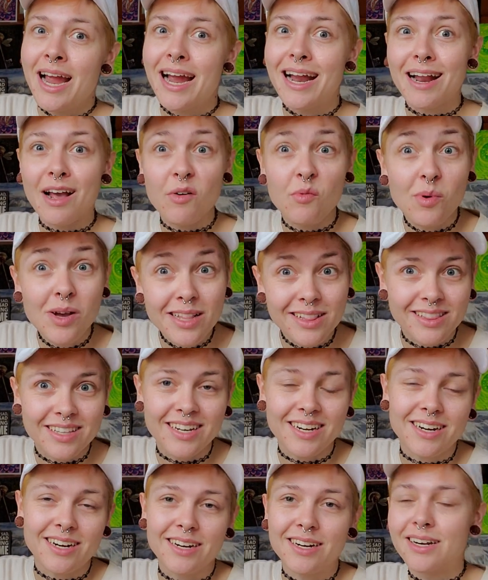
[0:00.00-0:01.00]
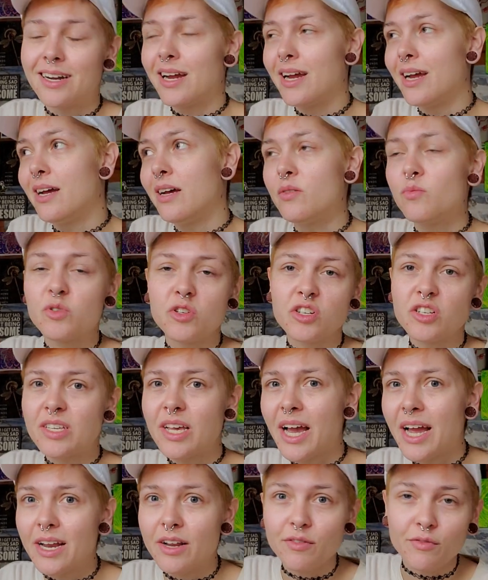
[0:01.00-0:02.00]
and I went there and was just
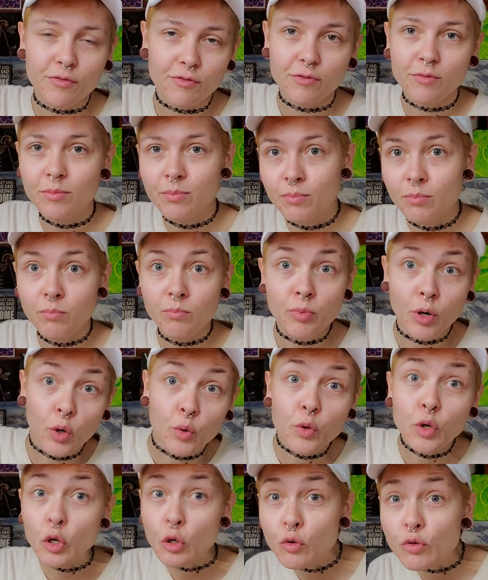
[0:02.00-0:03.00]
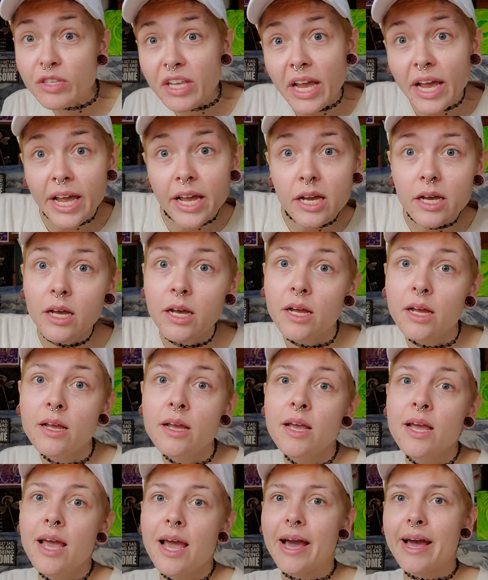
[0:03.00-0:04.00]
kind of perusing.
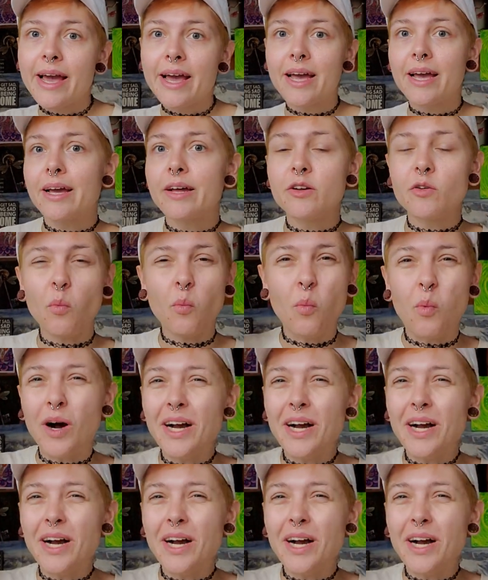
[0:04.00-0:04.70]
And